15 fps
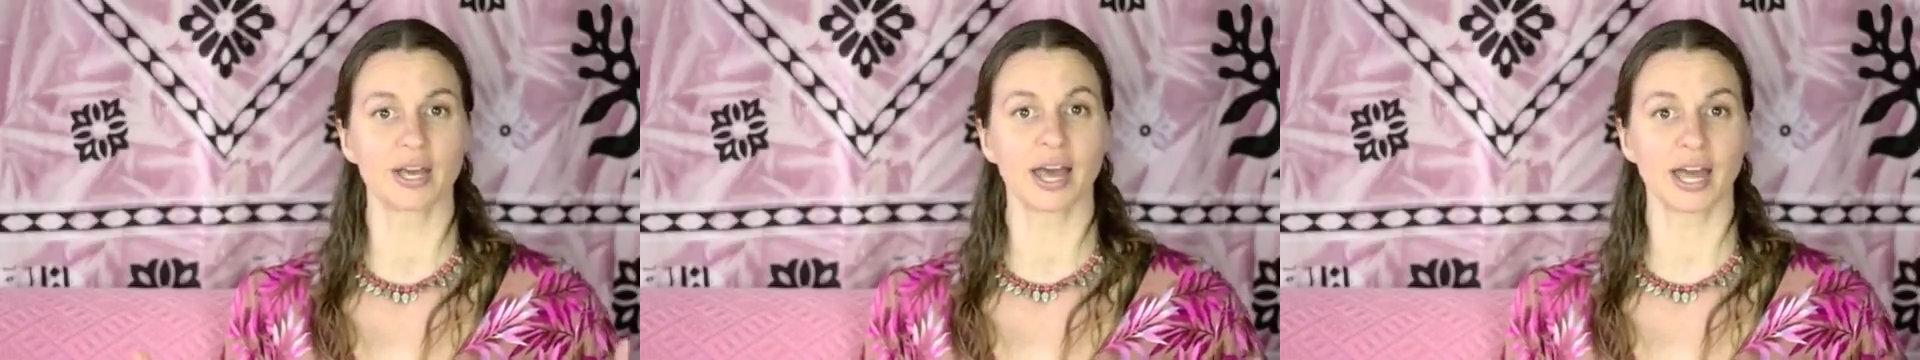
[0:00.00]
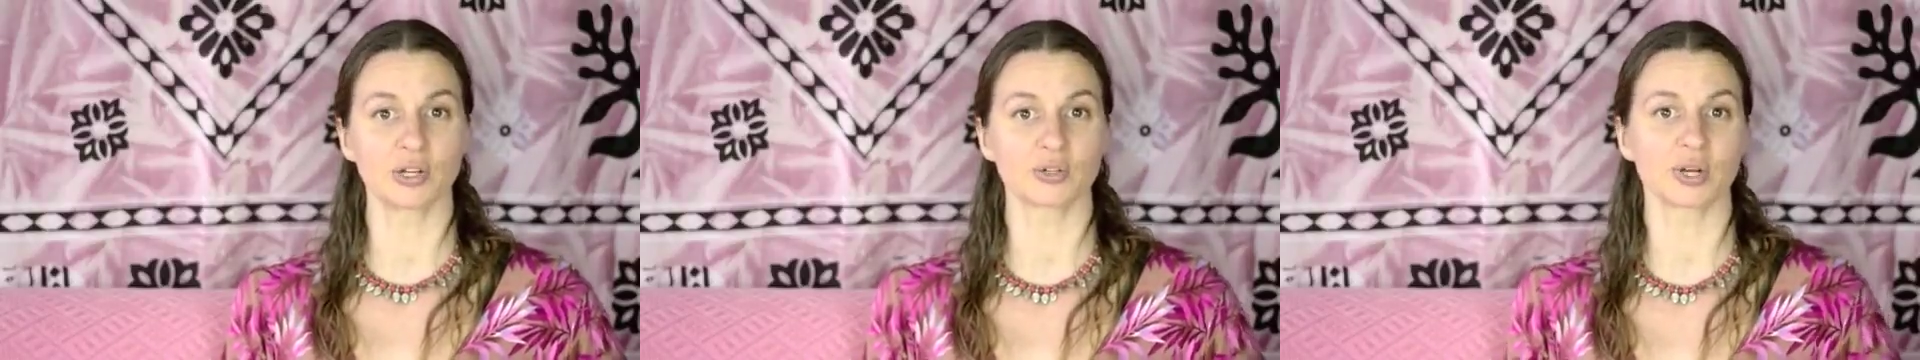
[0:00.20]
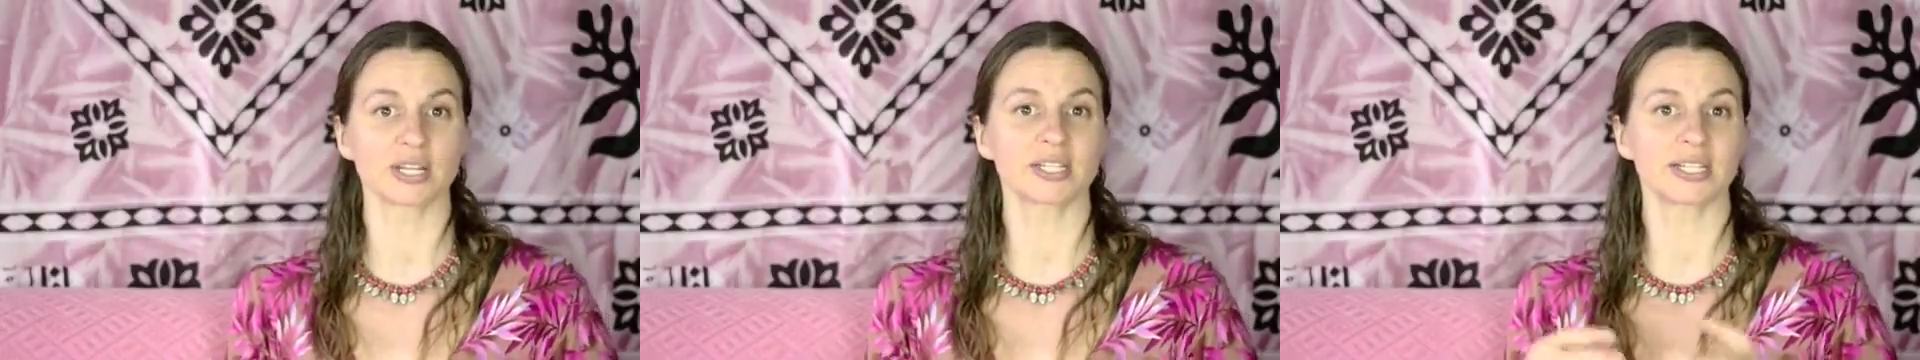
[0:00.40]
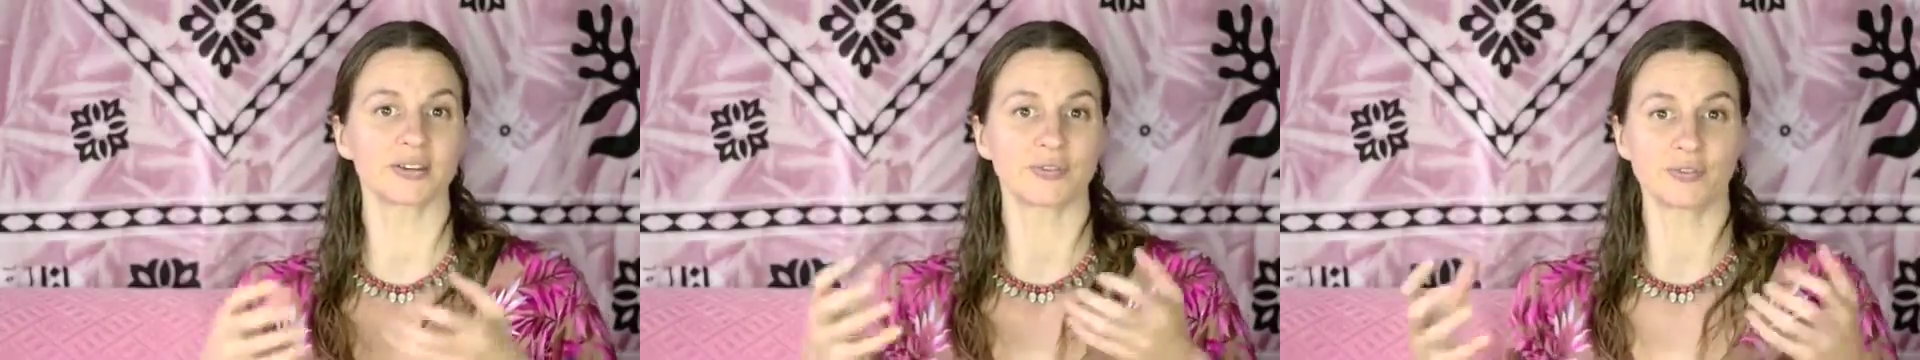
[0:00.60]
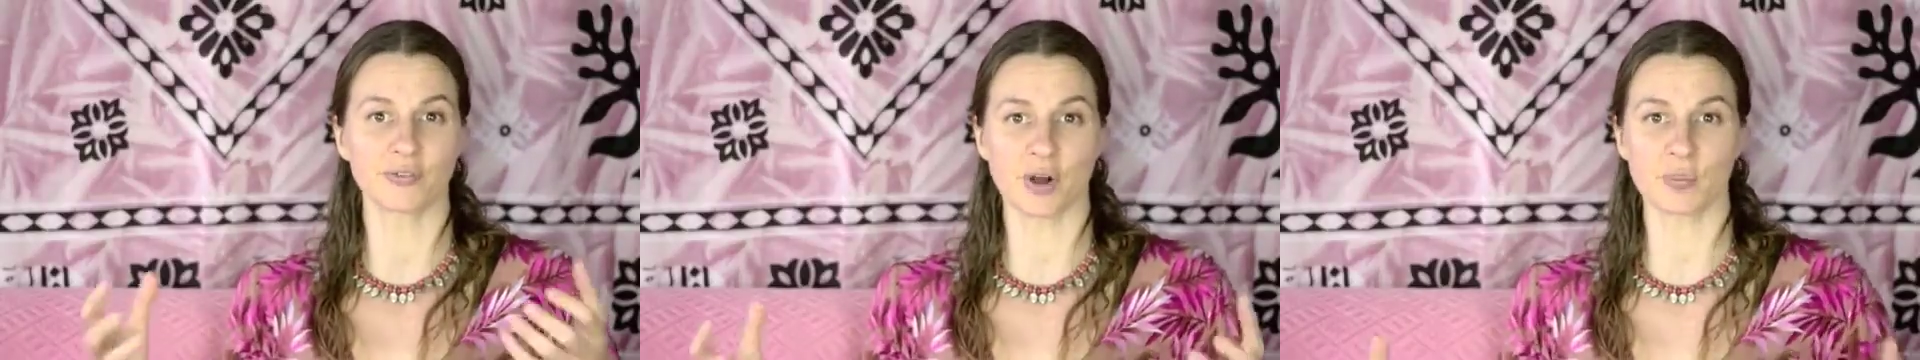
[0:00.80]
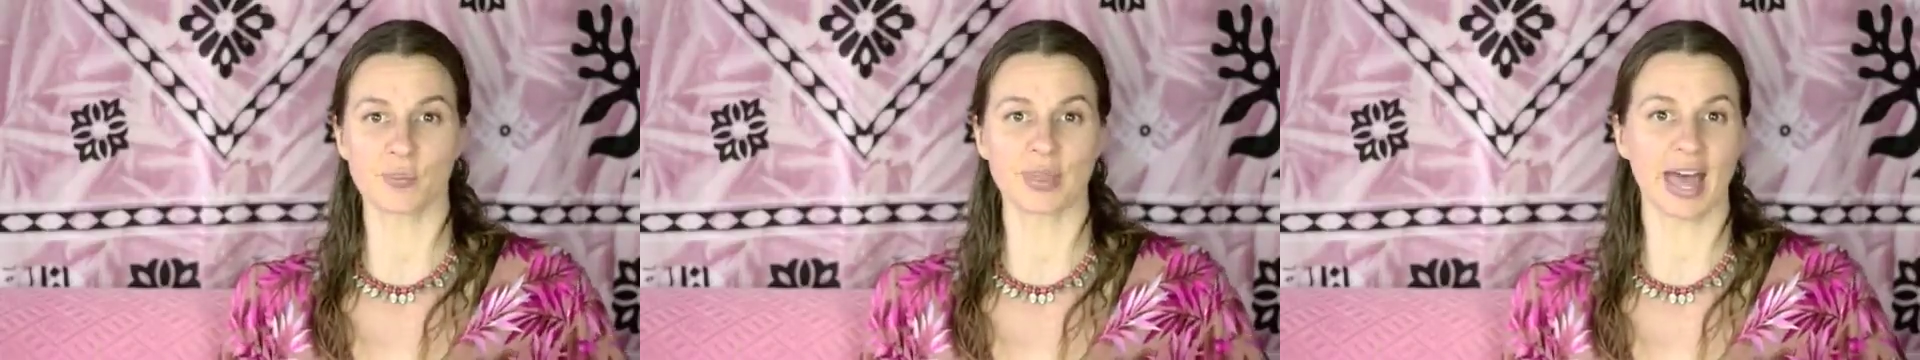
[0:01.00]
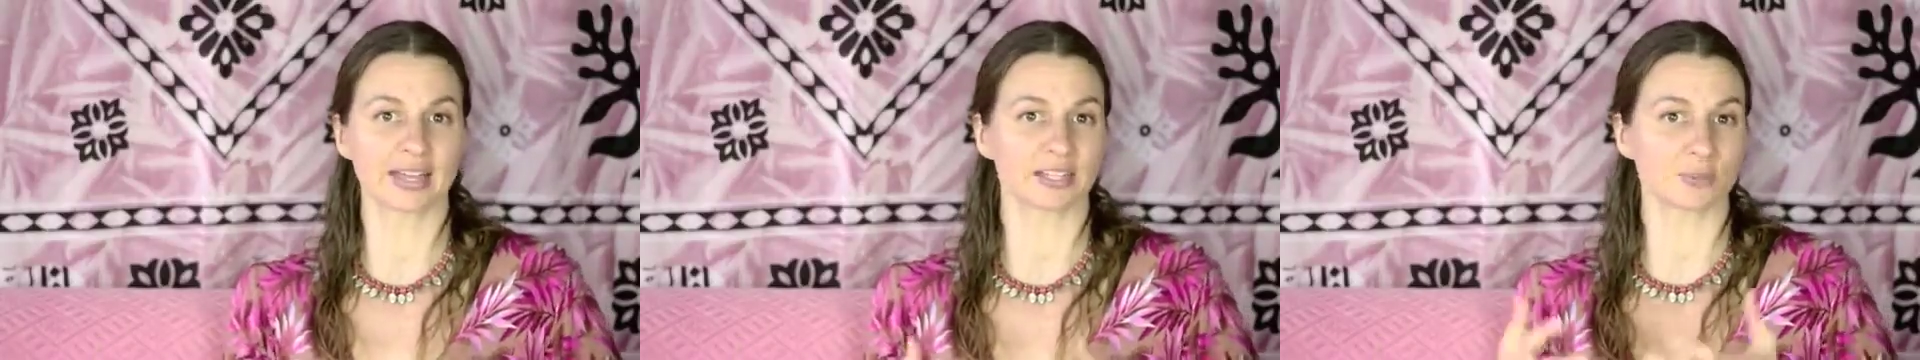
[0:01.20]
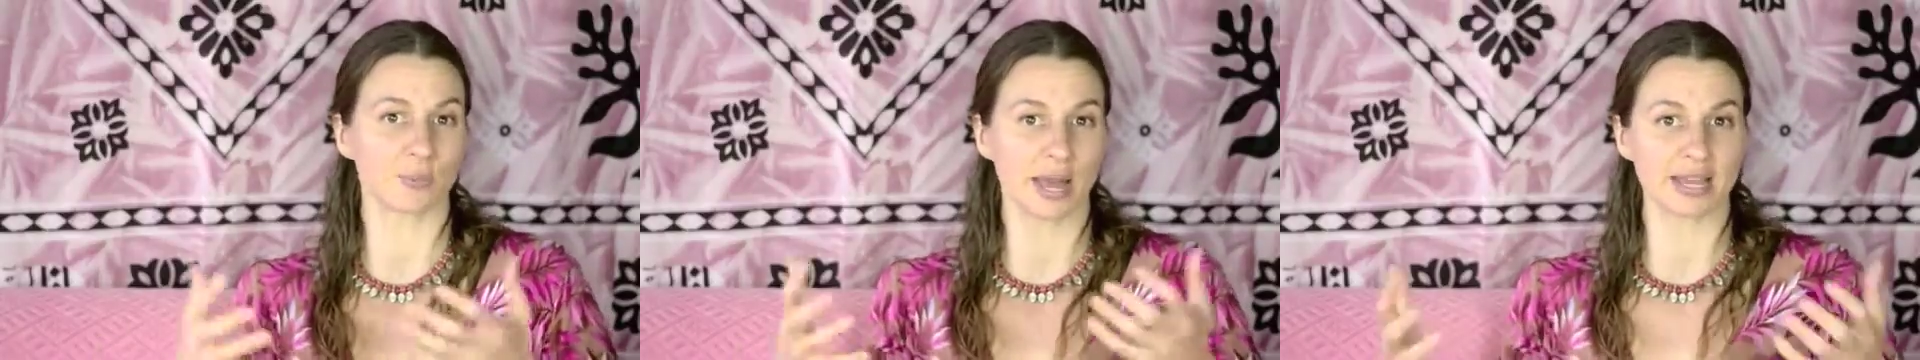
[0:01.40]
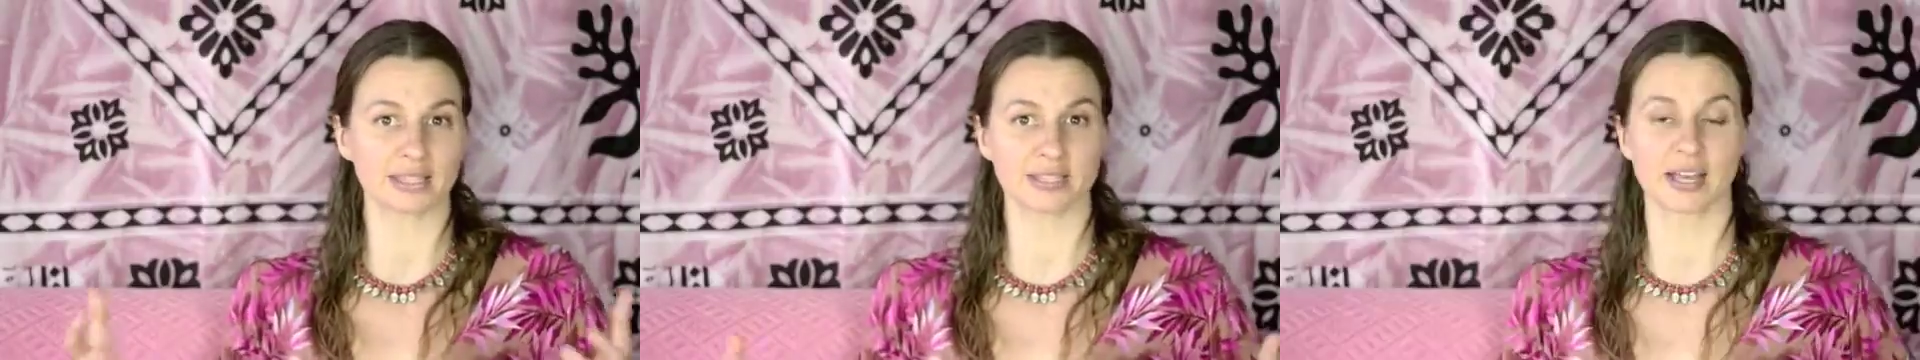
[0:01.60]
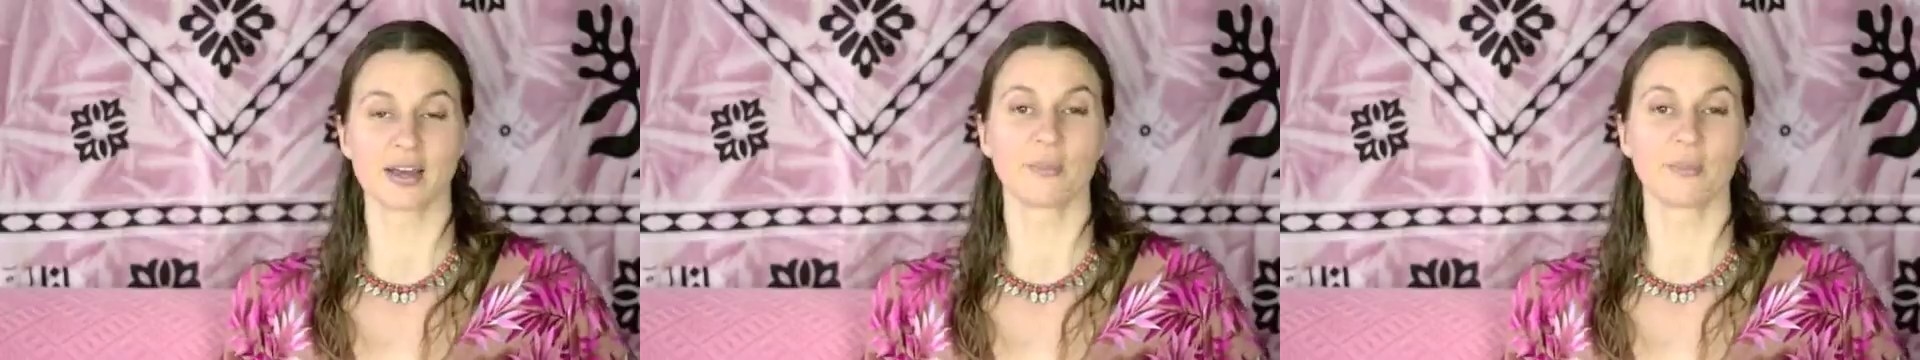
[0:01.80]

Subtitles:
and trust that from that space,